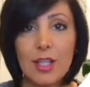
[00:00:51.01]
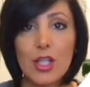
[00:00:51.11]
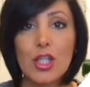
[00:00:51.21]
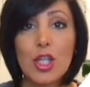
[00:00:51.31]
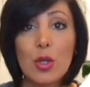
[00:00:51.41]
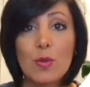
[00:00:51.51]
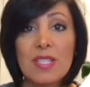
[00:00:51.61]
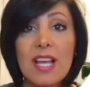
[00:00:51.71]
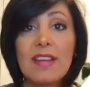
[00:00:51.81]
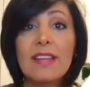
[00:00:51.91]
shows
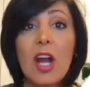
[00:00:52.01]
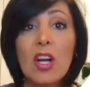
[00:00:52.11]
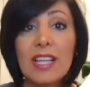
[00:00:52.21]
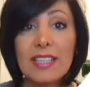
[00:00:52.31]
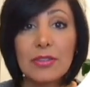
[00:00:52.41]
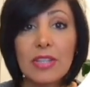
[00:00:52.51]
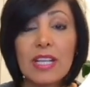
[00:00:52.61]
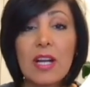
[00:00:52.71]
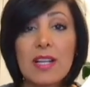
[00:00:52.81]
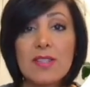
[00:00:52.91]
the
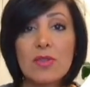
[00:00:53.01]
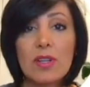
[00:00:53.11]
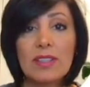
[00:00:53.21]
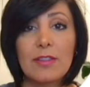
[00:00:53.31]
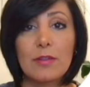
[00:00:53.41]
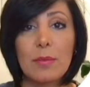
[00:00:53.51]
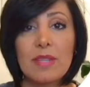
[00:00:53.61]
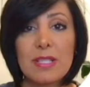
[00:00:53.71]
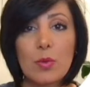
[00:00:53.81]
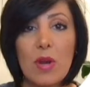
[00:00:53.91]
RA3 constructed from
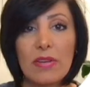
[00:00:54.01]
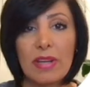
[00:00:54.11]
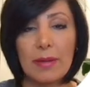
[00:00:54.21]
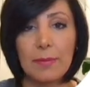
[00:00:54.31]
this query.